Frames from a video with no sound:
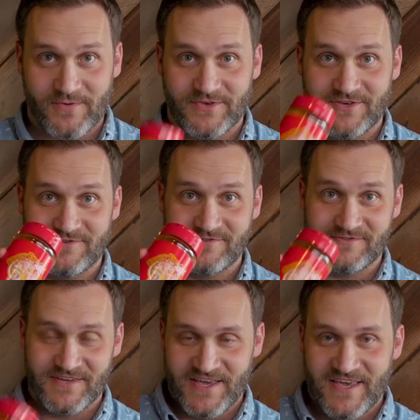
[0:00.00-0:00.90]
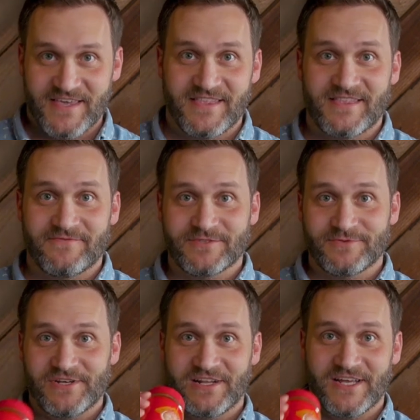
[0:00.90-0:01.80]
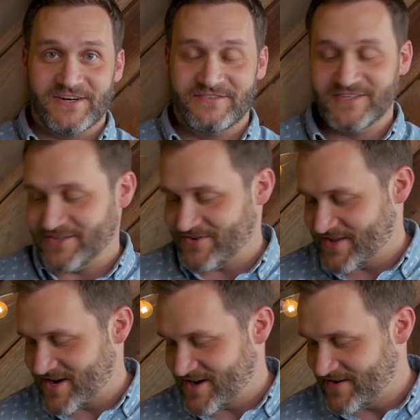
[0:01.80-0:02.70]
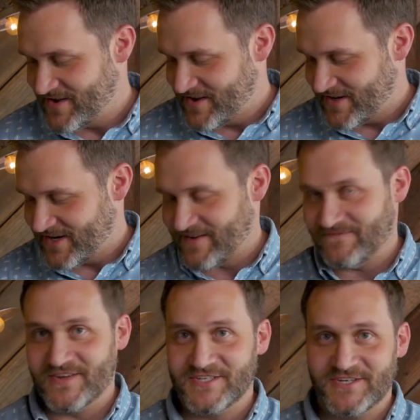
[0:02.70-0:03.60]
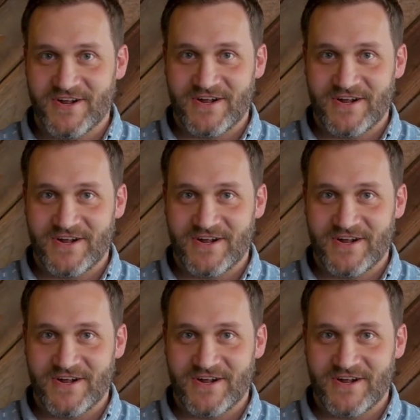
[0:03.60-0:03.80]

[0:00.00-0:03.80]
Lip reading: Barbecue. And then once we get a layer of this on there, I'm gonna finish it